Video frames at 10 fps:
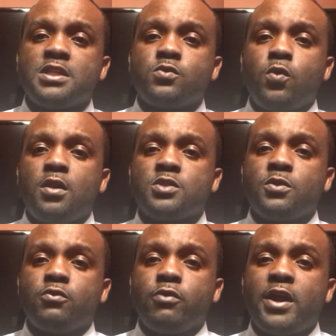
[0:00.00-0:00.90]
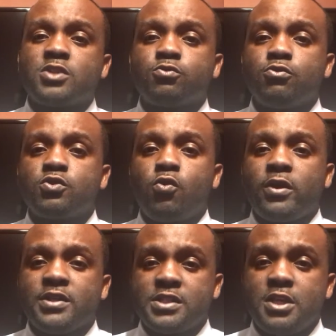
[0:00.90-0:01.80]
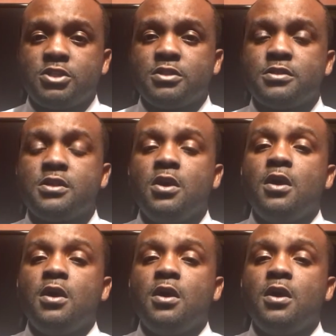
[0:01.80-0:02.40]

as well as with grassroots organizations